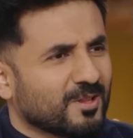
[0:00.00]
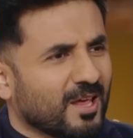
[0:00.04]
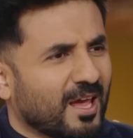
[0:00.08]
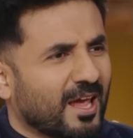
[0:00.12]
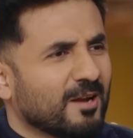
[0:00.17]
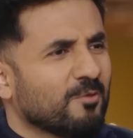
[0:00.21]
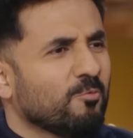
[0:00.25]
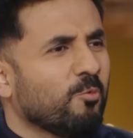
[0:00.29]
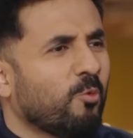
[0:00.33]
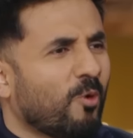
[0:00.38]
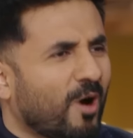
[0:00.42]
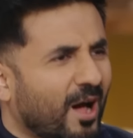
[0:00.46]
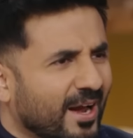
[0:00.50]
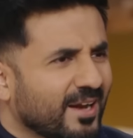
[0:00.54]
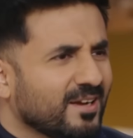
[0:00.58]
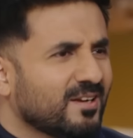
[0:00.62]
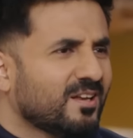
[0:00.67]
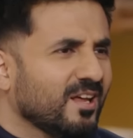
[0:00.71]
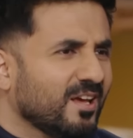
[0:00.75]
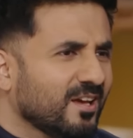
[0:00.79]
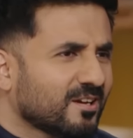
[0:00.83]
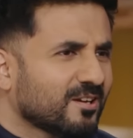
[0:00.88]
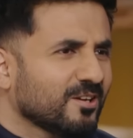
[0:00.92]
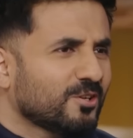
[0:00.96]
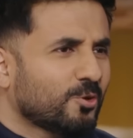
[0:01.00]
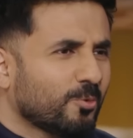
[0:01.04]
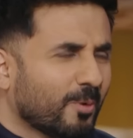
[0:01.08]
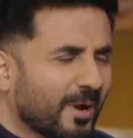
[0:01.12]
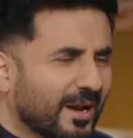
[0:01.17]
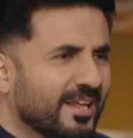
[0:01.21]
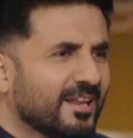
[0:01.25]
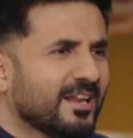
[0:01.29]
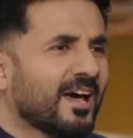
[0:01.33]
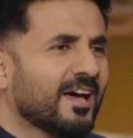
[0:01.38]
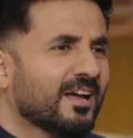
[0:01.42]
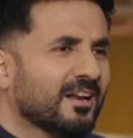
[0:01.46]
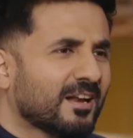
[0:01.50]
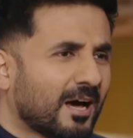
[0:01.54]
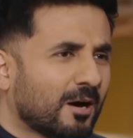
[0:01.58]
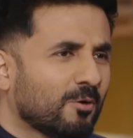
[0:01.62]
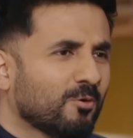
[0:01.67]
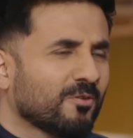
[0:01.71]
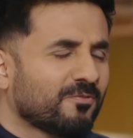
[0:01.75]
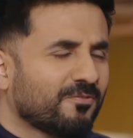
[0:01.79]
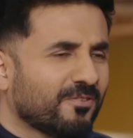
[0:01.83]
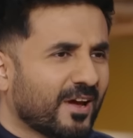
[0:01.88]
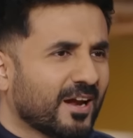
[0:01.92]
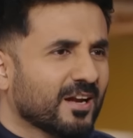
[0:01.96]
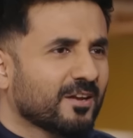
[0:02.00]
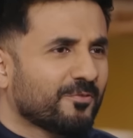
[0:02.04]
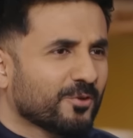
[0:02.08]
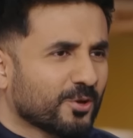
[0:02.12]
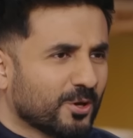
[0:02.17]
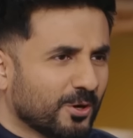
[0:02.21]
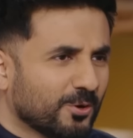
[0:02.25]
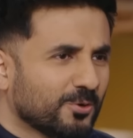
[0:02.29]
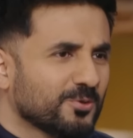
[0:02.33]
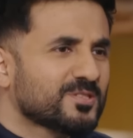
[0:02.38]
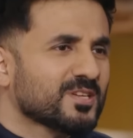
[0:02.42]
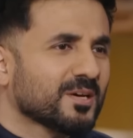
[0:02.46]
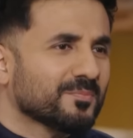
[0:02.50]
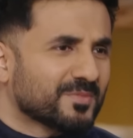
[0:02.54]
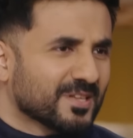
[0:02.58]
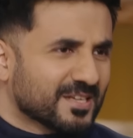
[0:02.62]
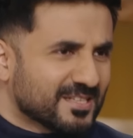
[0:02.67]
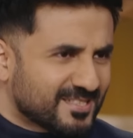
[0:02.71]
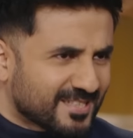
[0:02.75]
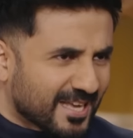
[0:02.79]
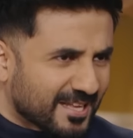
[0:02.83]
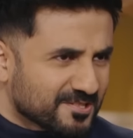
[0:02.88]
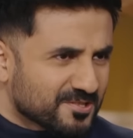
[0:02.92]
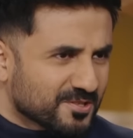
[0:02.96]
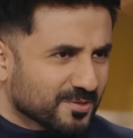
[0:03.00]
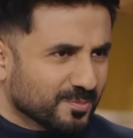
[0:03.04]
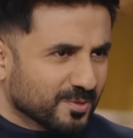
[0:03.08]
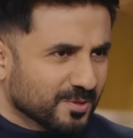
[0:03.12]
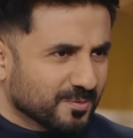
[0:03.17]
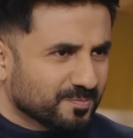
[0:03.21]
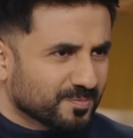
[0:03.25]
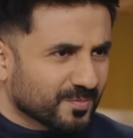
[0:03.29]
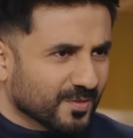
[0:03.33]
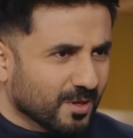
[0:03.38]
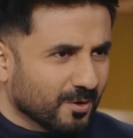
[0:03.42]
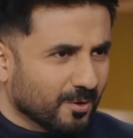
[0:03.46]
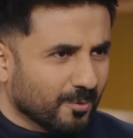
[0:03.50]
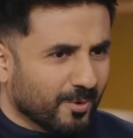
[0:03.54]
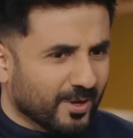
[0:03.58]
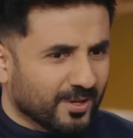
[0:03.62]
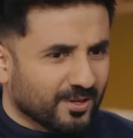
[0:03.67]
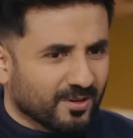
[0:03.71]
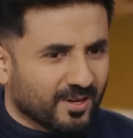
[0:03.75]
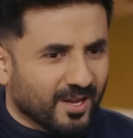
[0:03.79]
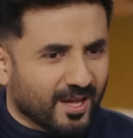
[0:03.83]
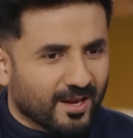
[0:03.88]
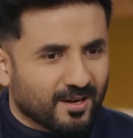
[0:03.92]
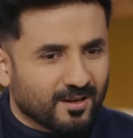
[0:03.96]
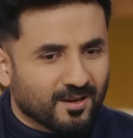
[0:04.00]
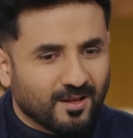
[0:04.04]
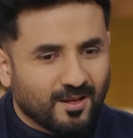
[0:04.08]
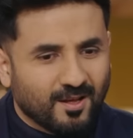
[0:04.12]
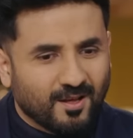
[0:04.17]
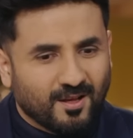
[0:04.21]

and why take a 29 hour flight if you're going to do something sensible right. when you land?